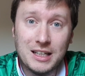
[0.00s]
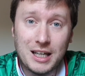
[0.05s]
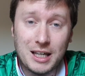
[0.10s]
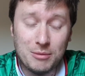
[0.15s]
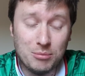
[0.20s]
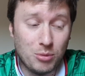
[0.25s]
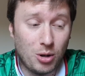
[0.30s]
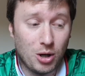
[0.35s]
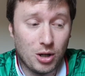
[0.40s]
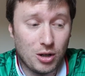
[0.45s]

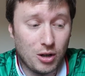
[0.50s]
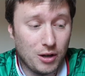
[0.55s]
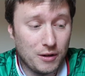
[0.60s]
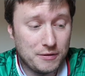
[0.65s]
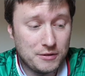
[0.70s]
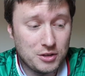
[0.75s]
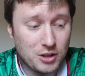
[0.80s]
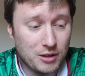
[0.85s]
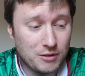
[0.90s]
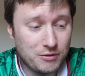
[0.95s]
in my
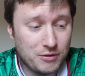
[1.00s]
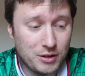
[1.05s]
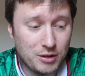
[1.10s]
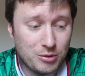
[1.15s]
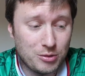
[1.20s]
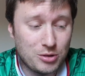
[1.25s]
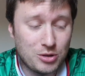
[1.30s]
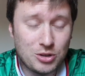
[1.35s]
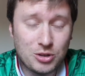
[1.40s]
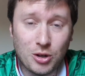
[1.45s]
lifetime,
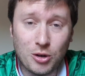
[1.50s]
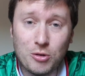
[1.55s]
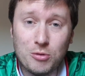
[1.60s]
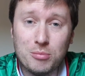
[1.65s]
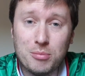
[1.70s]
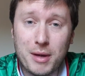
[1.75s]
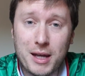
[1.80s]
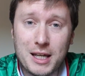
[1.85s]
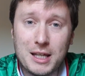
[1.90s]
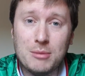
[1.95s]
filled with so
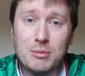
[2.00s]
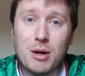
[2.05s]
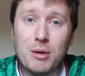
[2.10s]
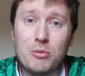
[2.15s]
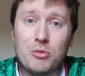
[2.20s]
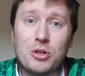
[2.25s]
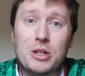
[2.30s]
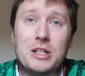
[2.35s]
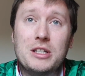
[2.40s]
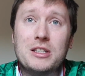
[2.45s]
many
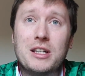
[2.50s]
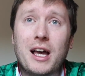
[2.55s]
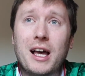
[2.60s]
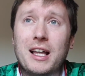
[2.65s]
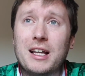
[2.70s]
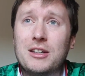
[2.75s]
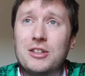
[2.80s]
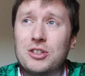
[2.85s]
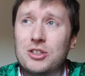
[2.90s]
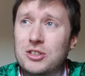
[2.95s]
memories,
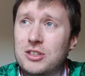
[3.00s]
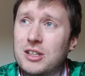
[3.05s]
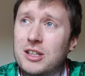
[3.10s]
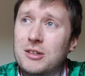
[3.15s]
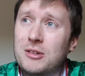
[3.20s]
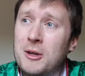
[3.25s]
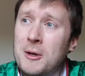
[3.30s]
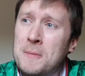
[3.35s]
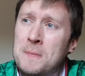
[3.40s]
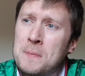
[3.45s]
and just
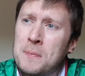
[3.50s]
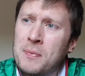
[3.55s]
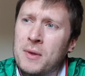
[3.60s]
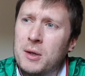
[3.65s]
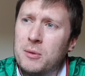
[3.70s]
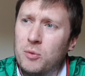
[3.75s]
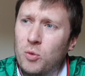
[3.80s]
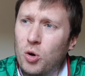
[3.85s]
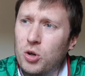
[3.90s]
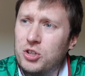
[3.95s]

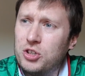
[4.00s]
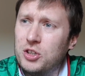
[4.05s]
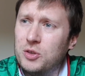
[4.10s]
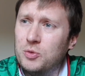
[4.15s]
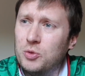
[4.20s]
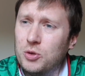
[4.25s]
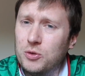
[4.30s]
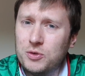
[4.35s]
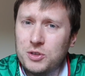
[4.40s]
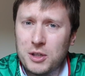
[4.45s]

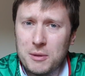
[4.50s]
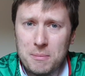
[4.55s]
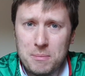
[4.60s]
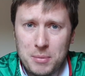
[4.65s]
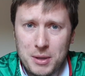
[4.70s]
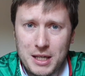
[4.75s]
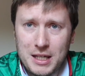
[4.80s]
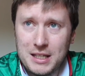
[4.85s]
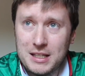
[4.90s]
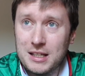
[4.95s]
watching Wolves
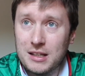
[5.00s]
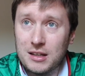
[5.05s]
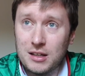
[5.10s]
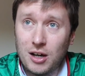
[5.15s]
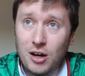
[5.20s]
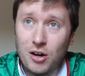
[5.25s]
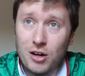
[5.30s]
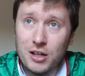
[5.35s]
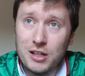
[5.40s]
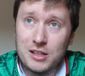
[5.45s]
compete at the
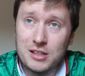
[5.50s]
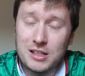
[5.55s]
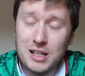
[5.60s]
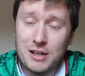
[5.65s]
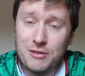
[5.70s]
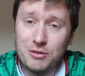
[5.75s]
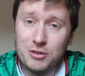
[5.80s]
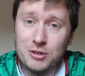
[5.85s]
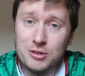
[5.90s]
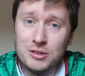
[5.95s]
highest
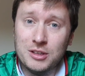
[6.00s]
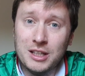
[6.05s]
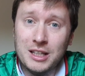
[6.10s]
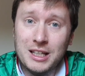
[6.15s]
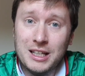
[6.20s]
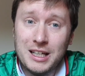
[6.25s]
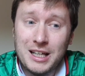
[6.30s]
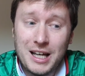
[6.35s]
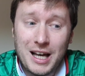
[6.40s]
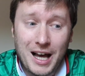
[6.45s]
level
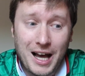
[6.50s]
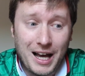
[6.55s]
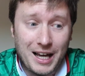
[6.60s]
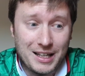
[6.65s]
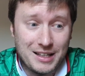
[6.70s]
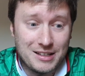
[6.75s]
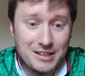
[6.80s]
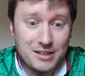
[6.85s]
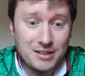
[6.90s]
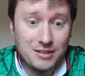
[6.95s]

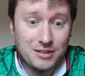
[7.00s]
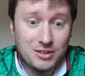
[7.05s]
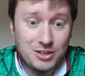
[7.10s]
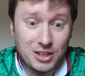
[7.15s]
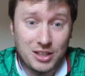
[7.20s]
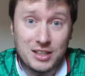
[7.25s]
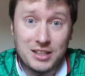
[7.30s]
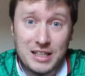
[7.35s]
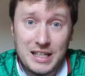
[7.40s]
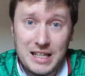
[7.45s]
and
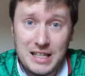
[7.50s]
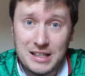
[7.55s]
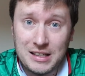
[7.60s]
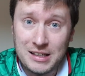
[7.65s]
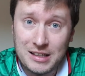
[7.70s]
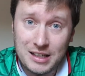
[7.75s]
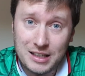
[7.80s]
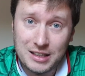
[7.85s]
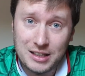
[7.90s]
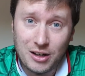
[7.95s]
succeed
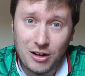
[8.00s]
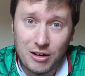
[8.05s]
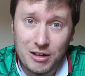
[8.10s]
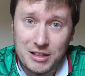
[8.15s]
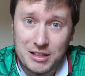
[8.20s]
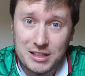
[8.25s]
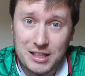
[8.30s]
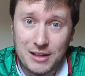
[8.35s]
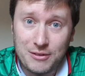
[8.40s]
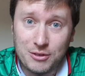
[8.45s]
at the
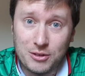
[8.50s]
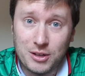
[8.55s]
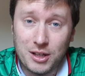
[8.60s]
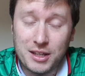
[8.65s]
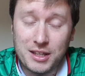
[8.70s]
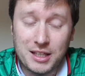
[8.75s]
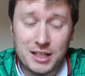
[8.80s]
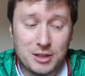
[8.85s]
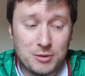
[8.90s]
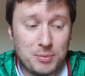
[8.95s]
highest level, I
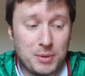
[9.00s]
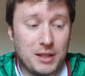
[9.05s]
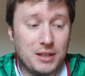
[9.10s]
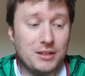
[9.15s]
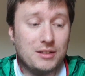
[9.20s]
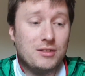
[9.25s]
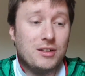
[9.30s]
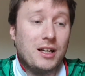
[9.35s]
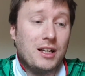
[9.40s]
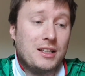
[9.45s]
think it's
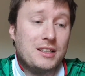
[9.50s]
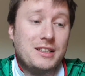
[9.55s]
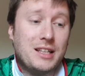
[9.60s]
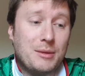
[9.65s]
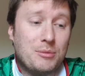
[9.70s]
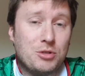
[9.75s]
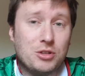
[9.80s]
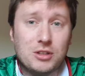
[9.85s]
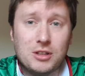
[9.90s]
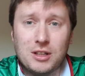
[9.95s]
been
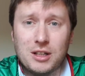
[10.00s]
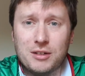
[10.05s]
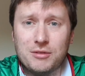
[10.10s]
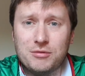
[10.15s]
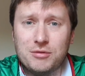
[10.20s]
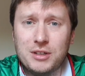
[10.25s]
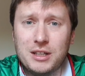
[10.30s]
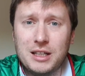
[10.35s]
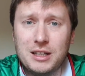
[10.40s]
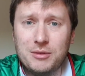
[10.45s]
exceptional.
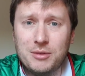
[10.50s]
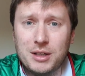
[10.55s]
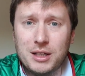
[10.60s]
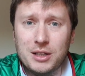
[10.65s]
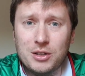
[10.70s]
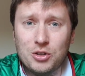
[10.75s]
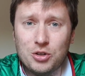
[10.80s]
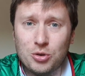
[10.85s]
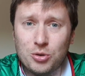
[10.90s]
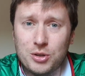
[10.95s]
I've really, really
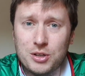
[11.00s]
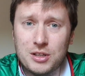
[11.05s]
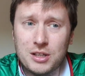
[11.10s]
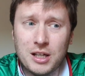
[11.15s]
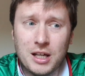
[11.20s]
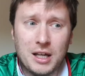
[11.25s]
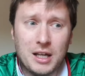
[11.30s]
enjoyed